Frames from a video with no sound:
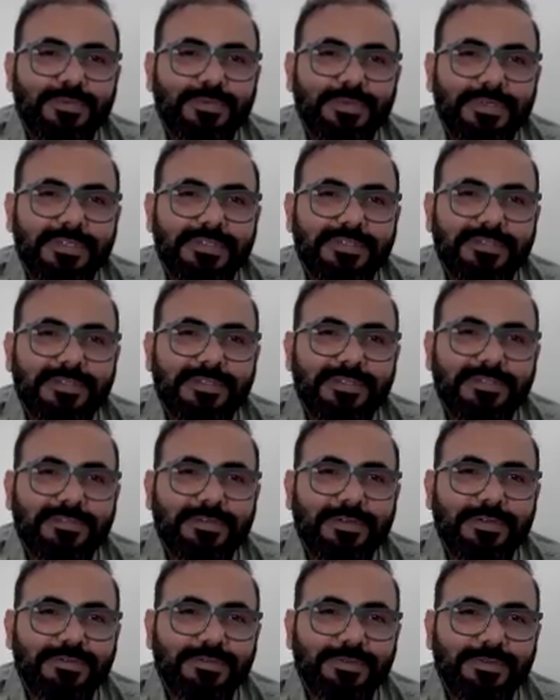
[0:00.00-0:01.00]
So
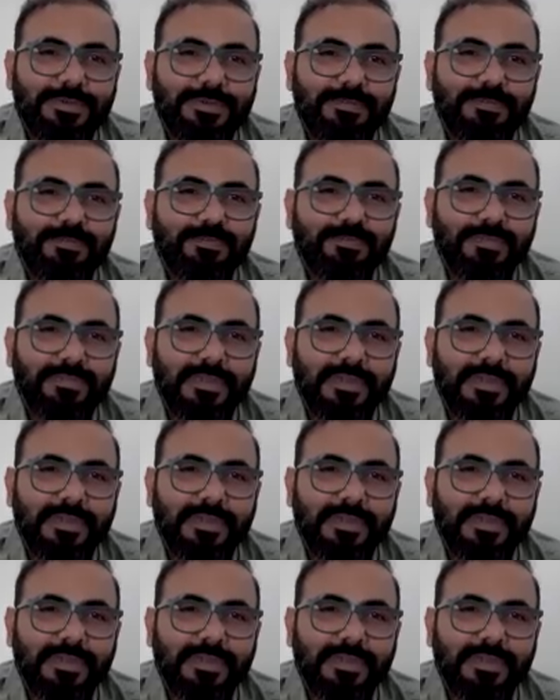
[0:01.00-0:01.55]
it's also